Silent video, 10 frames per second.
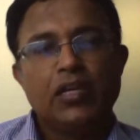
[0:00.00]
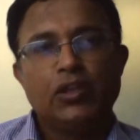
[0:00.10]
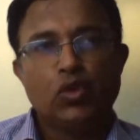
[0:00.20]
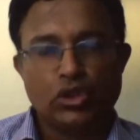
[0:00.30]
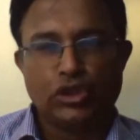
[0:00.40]

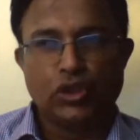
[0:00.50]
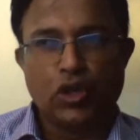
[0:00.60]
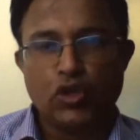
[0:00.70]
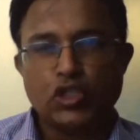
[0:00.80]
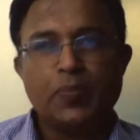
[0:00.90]
Those should
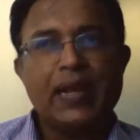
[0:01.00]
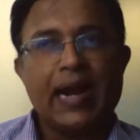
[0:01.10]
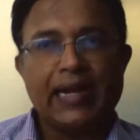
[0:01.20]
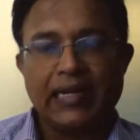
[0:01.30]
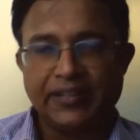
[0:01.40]
also be
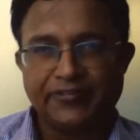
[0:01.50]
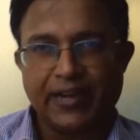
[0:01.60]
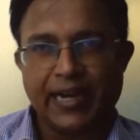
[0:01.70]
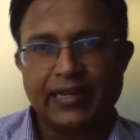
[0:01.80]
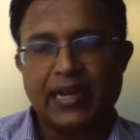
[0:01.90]

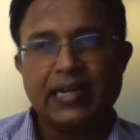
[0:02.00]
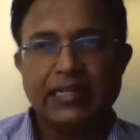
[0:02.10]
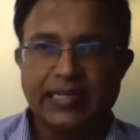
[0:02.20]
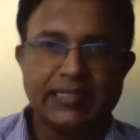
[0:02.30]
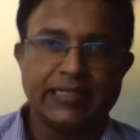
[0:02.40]
identified and
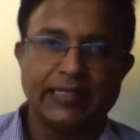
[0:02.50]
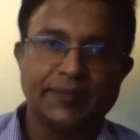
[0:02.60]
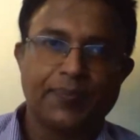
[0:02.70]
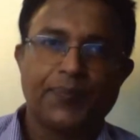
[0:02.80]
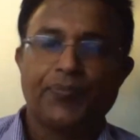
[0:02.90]

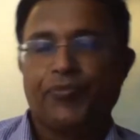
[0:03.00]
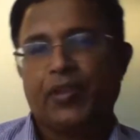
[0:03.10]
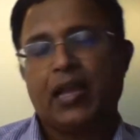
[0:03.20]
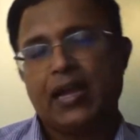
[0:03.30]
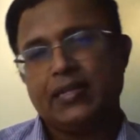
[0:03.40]
listed
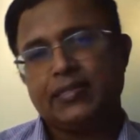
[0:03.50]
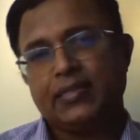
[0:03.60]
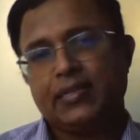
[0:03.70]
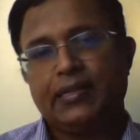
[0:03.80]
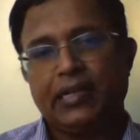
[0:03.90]
as
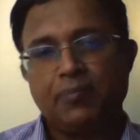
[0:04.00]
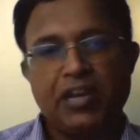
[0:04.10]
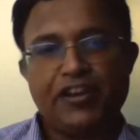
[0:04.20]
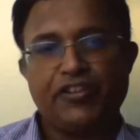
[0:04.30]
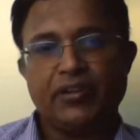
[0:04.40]

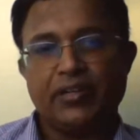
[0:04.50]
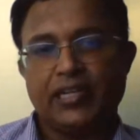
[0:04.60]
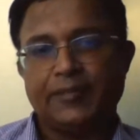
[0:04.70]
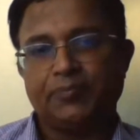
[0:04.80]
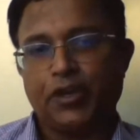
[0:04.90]
termination
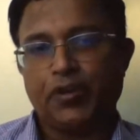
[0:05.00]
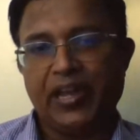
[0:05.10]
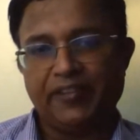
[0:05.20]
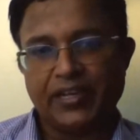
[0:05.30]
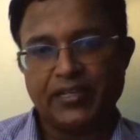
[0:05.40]

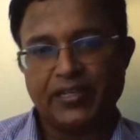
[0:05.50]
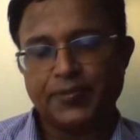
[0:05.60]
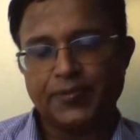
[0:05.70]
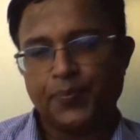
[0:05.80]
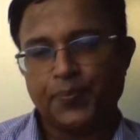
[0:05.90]

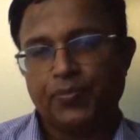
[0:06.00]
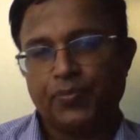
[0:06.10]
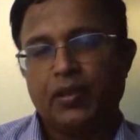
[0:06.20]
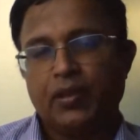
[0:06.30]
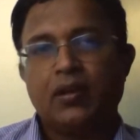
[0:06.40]
events.
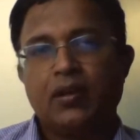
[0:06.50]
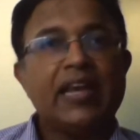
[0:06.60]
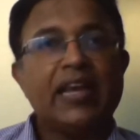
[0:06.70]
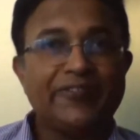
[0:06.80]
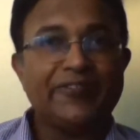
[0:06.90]

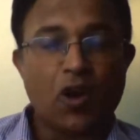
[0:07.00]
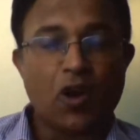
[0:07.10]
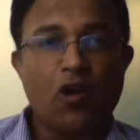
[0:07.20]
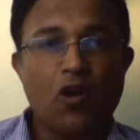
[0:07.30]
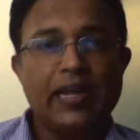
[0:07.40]
any
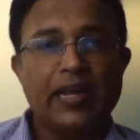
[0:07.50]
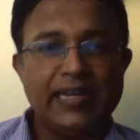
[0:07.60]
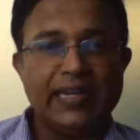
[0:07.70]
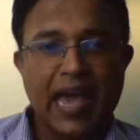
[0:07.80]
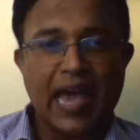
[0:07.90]
fraud,
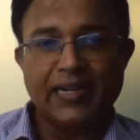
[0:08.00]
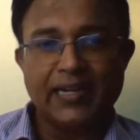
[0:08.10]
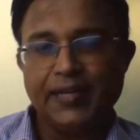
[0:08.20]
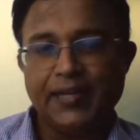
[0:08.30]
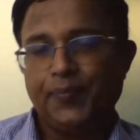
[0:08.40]

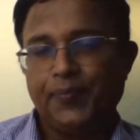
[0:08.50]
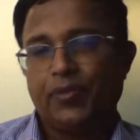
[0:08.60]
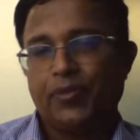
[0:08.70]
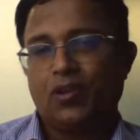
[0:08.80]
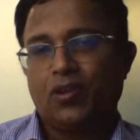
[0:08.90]
illegality,
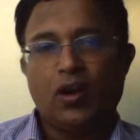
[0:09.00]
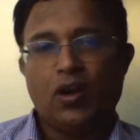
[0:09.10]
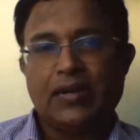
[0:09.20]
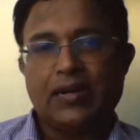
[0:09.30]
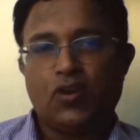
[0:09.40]
all of
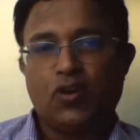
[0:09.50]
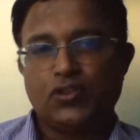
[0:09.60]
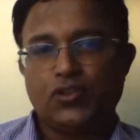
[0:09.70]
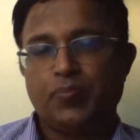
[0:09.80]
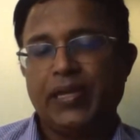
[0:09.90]
that would
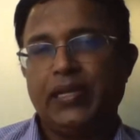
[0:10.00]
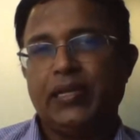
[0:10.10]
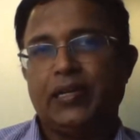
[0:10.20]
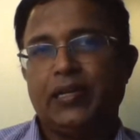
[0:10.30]
also be,